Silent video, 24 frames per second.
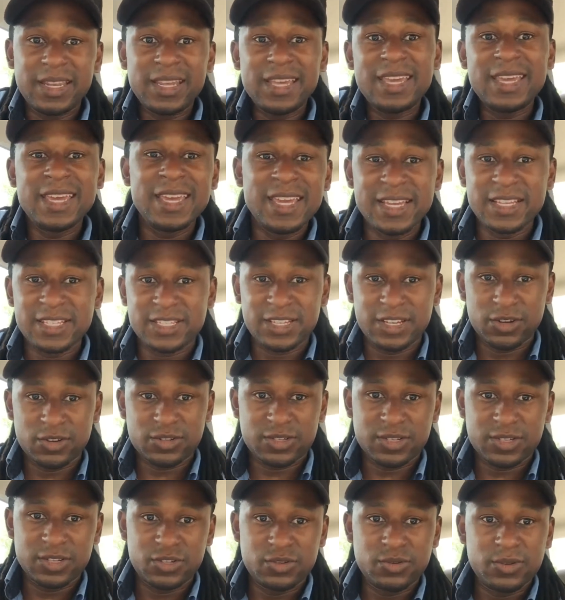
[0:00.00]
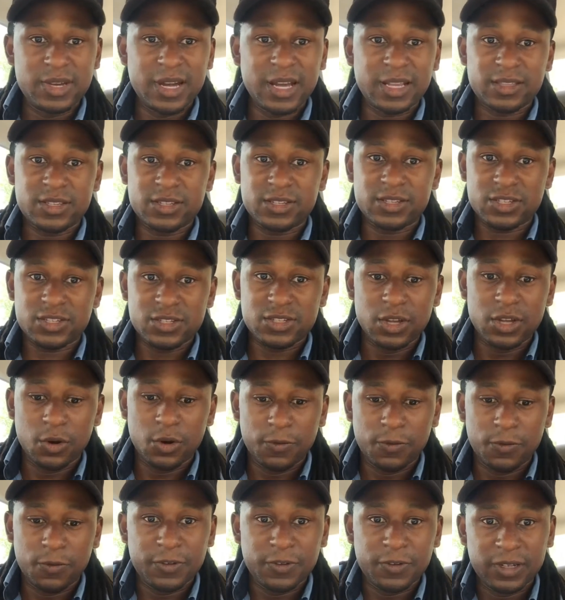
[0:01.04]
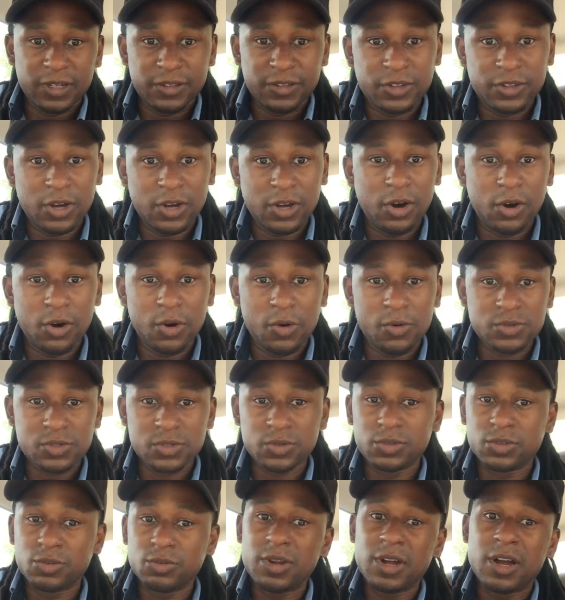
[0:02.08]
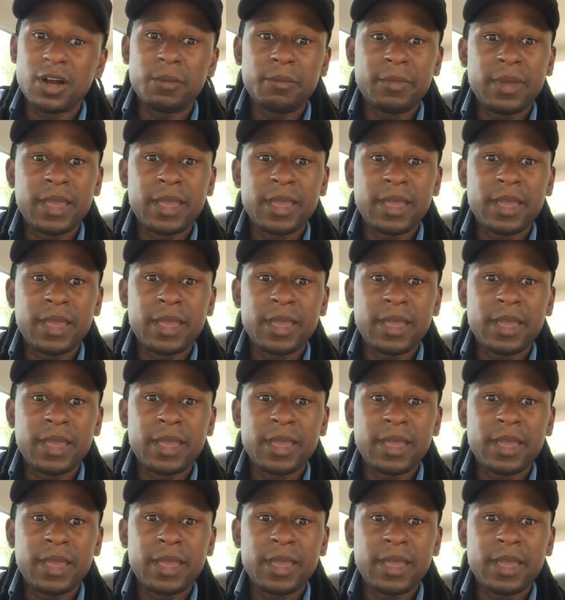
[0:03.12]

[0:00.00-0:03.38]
easier since you got the snow filling the holes on the ground,